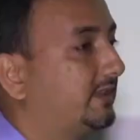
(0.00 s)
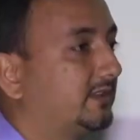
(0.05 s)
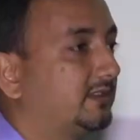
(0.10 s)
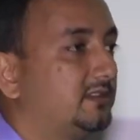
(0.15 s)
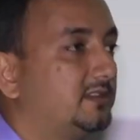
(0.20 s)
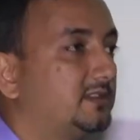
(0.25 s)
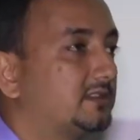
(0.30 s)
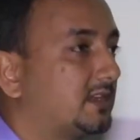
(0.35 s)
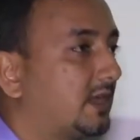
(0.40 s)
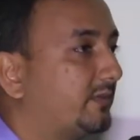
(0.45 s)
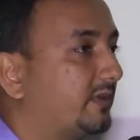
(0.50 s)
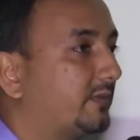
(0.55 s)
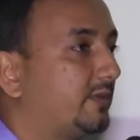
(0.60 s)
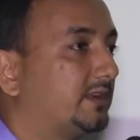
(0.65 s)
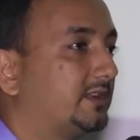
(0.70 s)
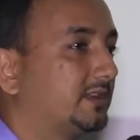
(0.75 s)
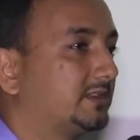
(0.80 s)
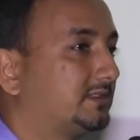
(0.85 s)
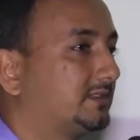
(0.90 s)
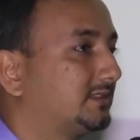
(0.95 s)
is an
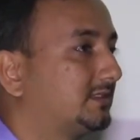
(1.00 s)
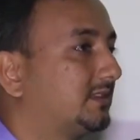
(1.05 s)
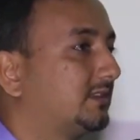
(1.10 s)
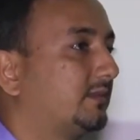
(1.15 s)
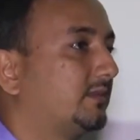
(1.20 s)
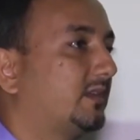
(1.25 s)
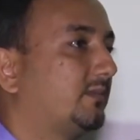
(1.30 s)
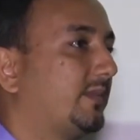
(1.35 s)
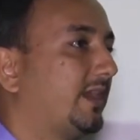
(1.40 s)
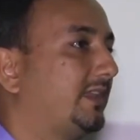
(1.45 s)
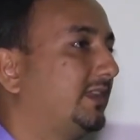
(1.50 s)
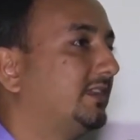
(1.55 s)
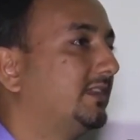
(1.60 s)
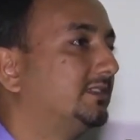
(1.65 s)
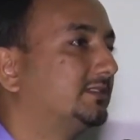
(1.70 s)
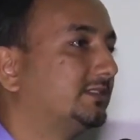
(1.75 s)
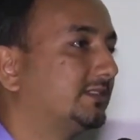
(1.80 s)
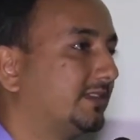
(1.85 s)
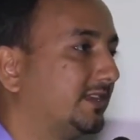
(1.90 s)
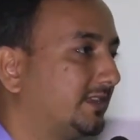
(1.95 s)
intraabdominal testis, the
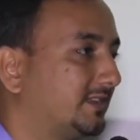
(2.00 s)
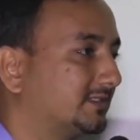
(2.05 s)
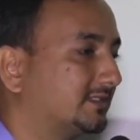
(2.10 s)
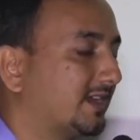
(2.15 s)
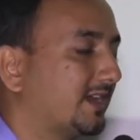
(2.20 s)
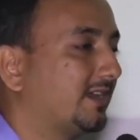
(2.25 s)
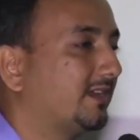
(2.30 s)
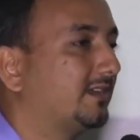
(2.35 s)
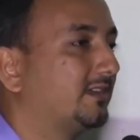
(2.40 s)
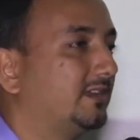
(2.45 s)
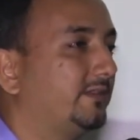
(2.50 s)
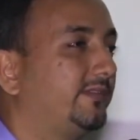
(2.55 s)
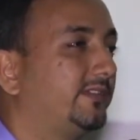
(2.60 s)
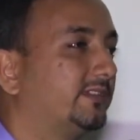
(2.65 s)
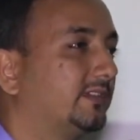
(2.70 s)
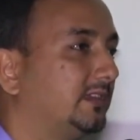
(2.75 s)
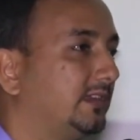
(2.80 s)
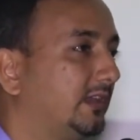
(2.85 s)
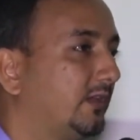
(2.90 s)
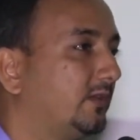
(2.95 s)
malignancy rate is higher. If it
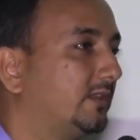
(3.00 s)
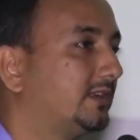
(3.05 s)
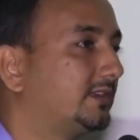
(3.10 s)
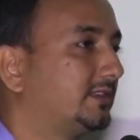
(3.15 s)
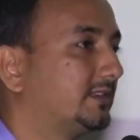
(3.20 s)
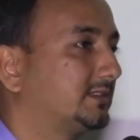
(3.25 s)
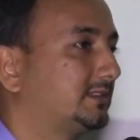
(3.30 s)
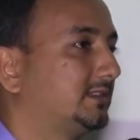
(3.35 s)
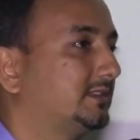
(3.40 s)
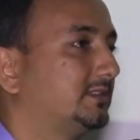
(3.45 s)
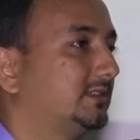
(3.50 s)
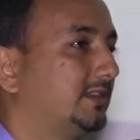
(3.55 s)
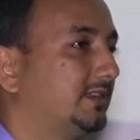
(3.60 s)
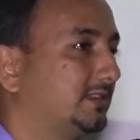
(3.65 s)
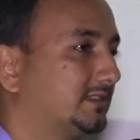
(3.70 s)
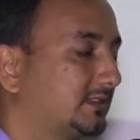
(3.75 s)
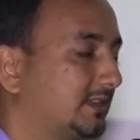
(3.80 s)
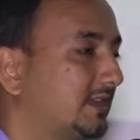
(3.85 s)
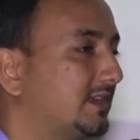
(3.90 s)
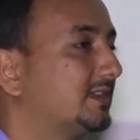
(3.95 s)
is an inguinal testis, it
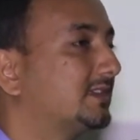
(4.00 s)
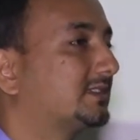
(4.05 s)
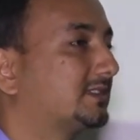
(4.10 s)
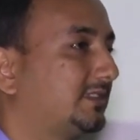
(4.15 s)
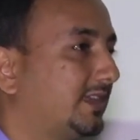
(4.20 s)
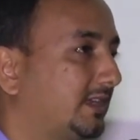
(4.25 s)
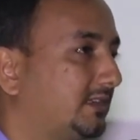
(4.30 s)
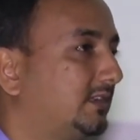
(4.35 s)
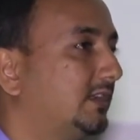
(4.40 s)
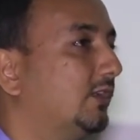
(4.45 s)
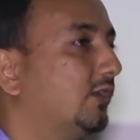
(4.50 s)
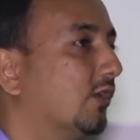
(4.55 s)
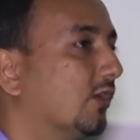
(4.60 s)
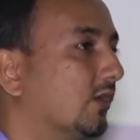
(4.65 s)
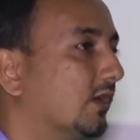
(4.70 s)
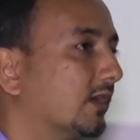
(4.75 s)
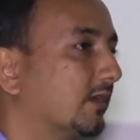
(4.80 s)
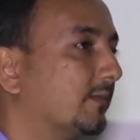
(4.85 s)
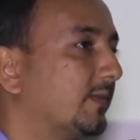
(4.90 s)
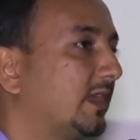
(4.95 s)
is slightly
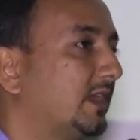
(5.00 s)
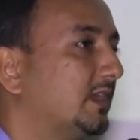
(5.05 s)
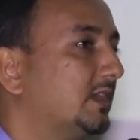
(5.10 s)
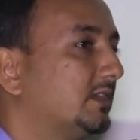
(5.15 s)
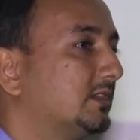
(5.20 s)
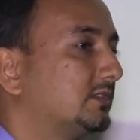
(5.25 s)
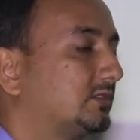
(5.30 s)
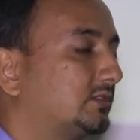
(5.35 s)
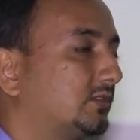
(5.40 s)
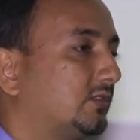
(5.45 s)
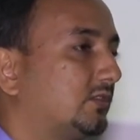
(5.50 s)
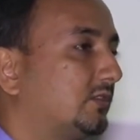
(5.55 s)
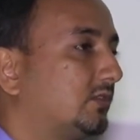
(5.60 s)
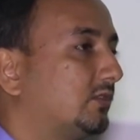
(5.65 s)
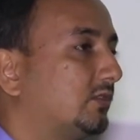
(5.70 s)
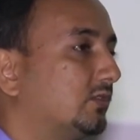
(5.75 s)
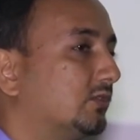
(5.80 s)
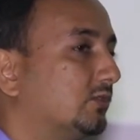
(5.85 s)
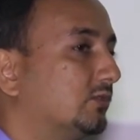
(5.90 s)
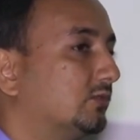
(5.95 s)
lower.
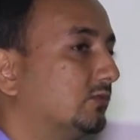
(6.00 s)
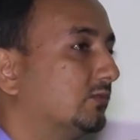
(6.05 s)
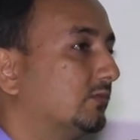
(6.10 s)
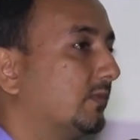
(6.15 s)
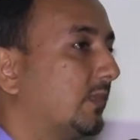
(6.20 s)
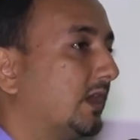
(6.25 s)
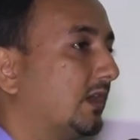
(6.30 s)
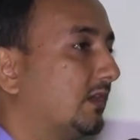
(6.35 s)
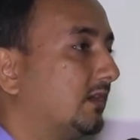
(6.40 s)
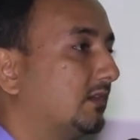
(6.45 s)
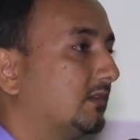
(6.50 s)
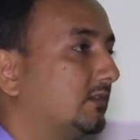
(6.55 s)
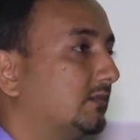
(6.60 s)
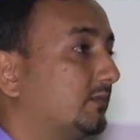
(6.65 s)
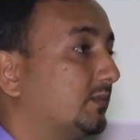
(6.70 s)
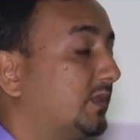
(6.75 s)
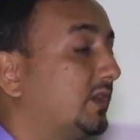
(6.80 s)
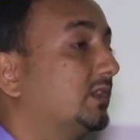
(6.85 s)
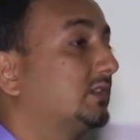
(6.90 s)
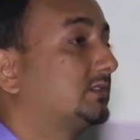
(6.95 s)

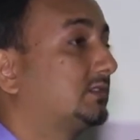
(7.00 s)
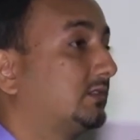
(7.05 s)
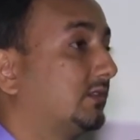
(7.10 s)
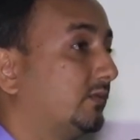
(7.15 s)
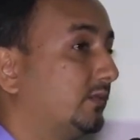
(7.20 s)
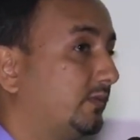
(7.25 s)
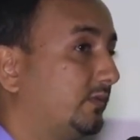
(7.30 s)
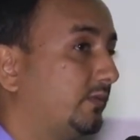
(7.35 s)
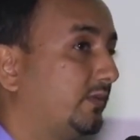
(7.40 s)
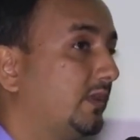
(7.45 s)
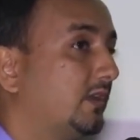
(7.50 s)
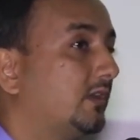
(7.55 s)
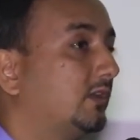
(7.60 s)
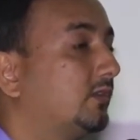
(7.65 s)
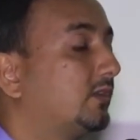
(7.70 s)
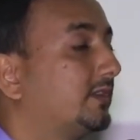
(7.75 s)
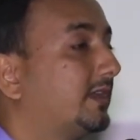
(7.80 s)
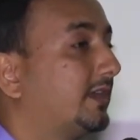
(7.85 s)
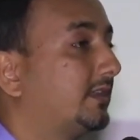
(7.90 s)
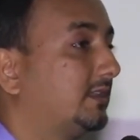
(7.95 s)
So because we all
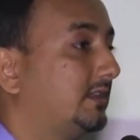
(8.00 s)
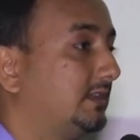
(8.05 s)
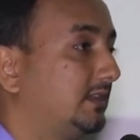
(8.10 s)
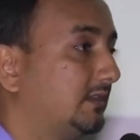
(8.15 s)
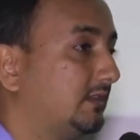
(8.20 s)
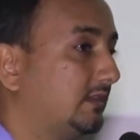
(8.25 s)
know that